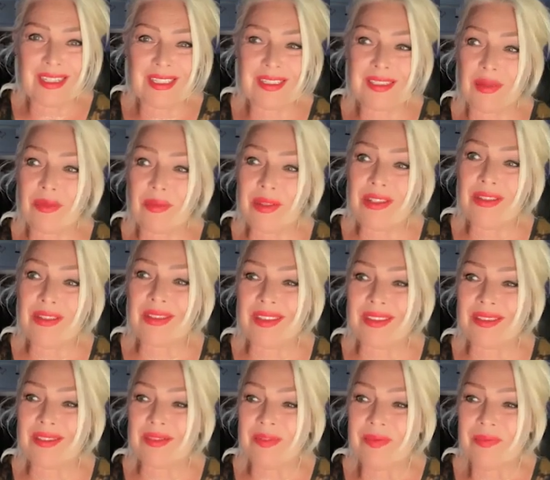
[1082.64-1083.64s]
something you
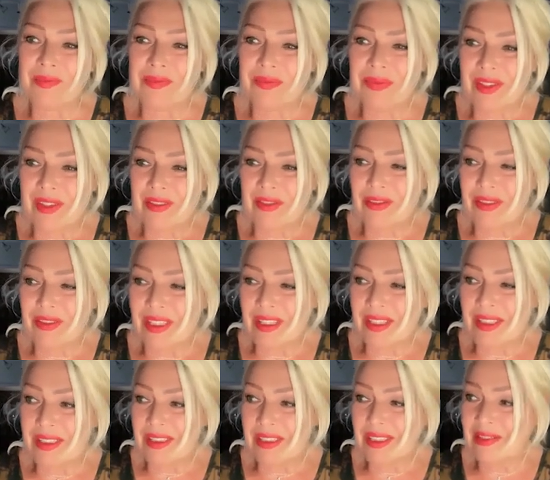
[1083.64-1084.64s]
can
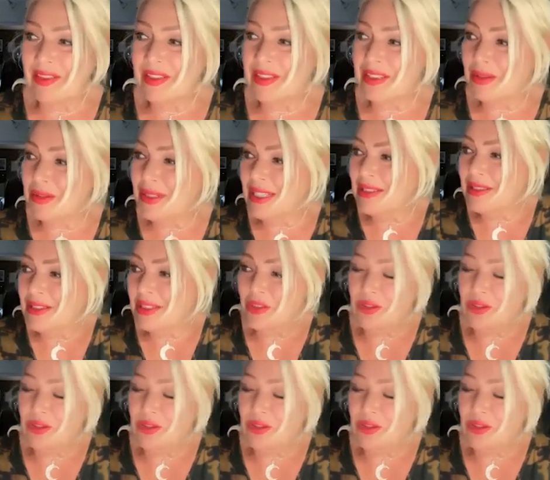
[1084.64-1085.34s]
it's